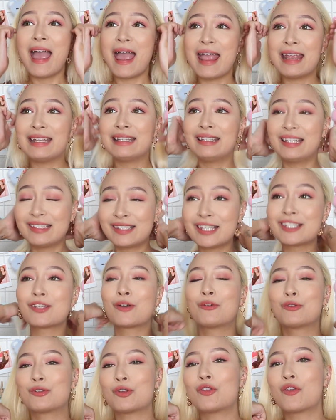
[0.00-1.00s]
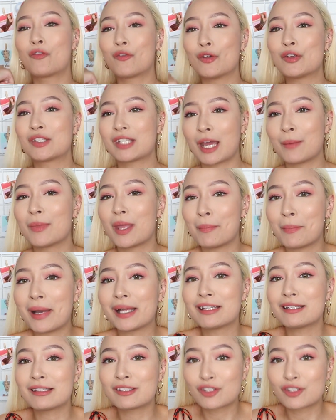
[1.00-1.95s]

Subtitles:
And this is also the first time that my